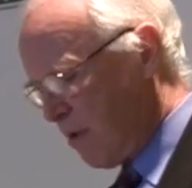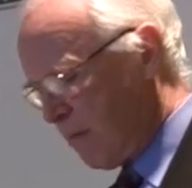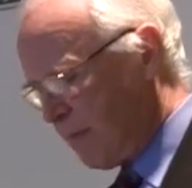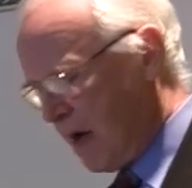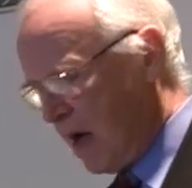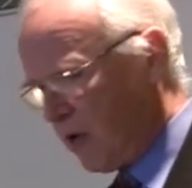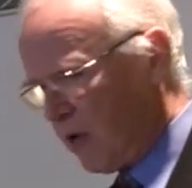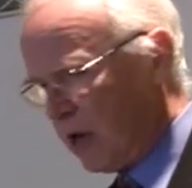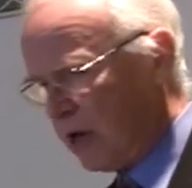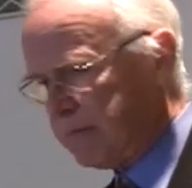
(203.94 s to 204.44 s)

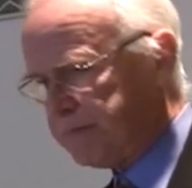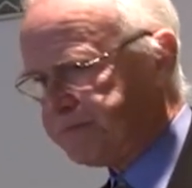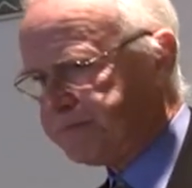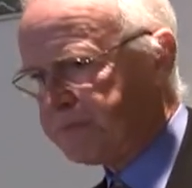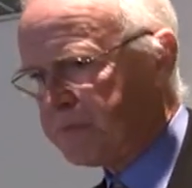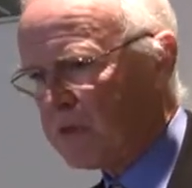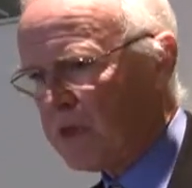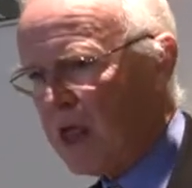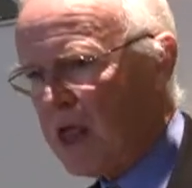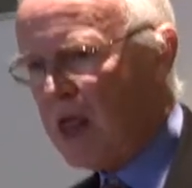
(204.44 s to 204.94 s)
about it.
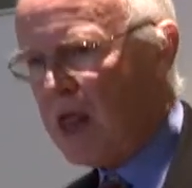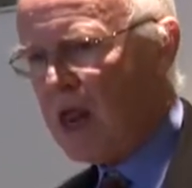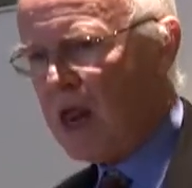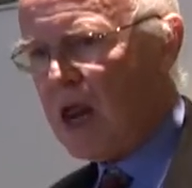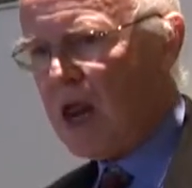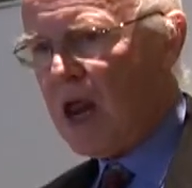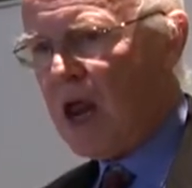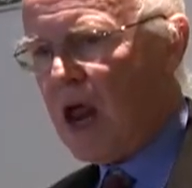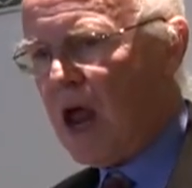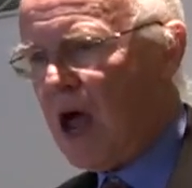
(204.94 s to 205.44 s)

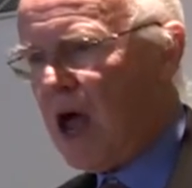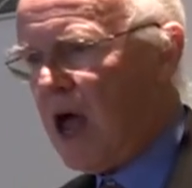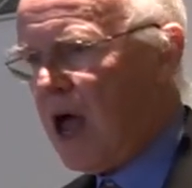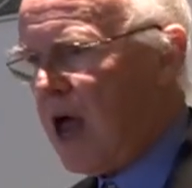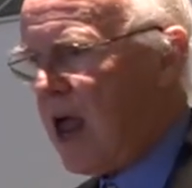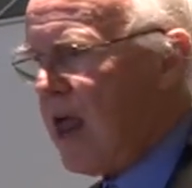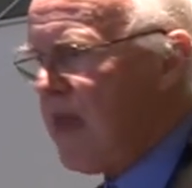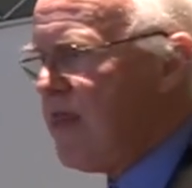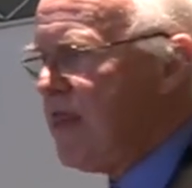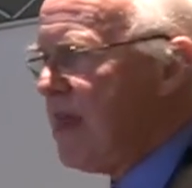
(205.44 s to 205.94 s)

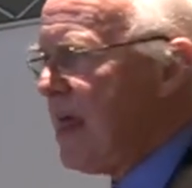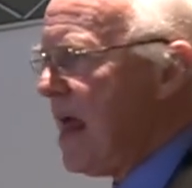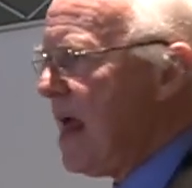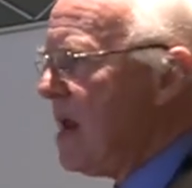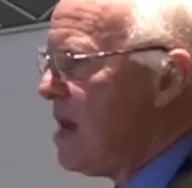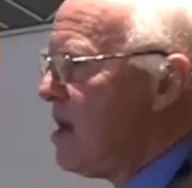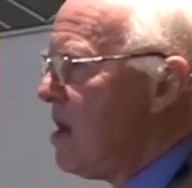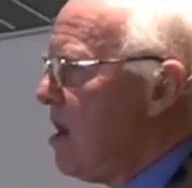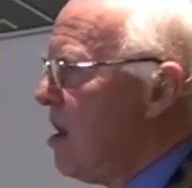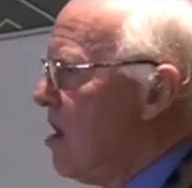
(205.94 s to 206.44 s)
Uh, and
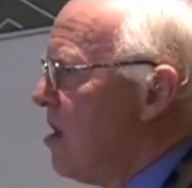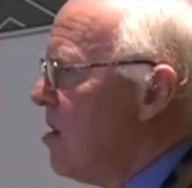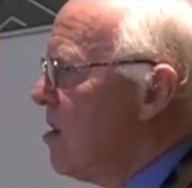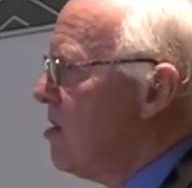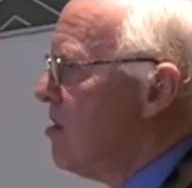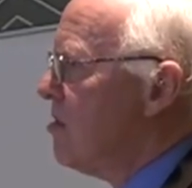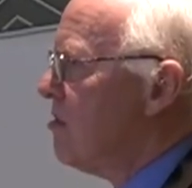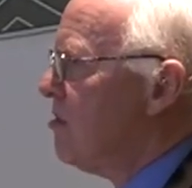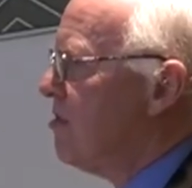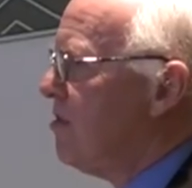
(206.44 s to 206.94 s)
then
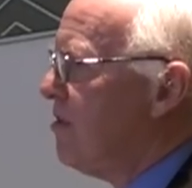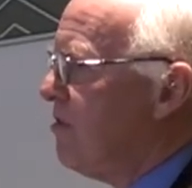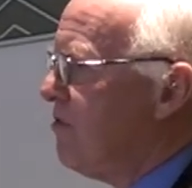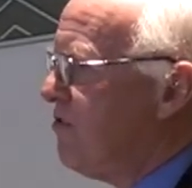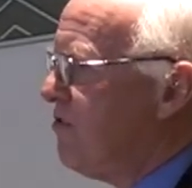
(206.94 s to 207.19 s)
the